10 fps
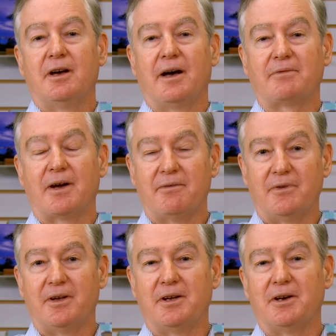I've got
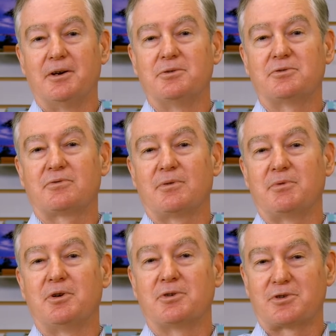videos from
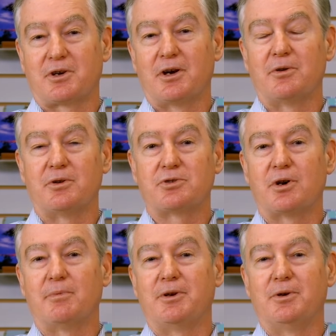years ago that
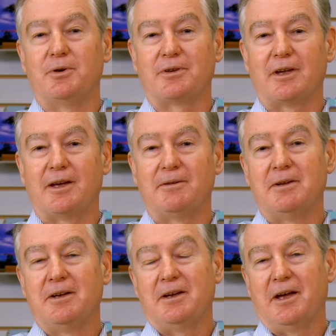show me doing that,
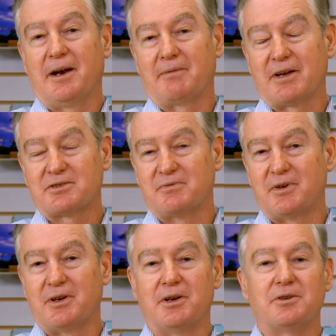and I've got some
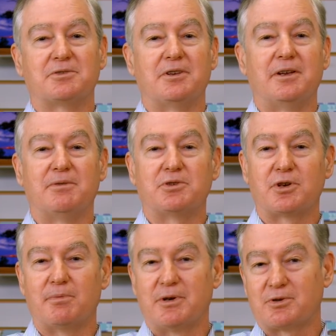videos that even
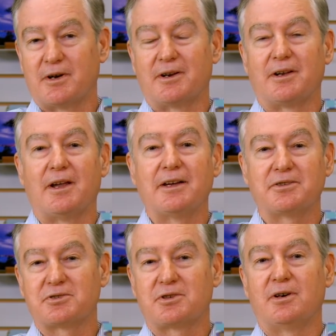show me trying to light
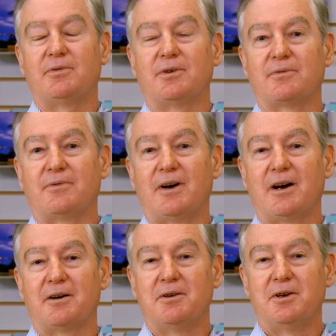the stuff on
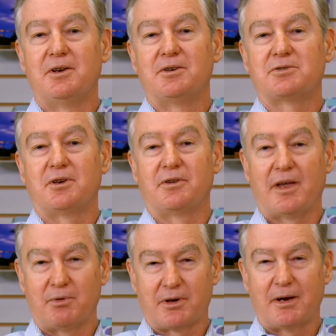fire. So
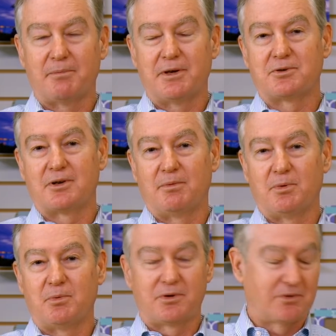that one got me in
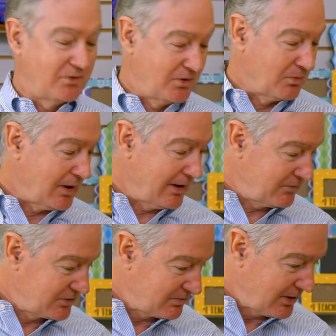trouble with the
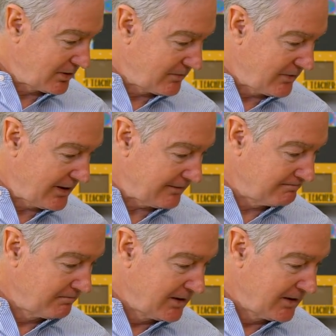wife, as a matter of fact.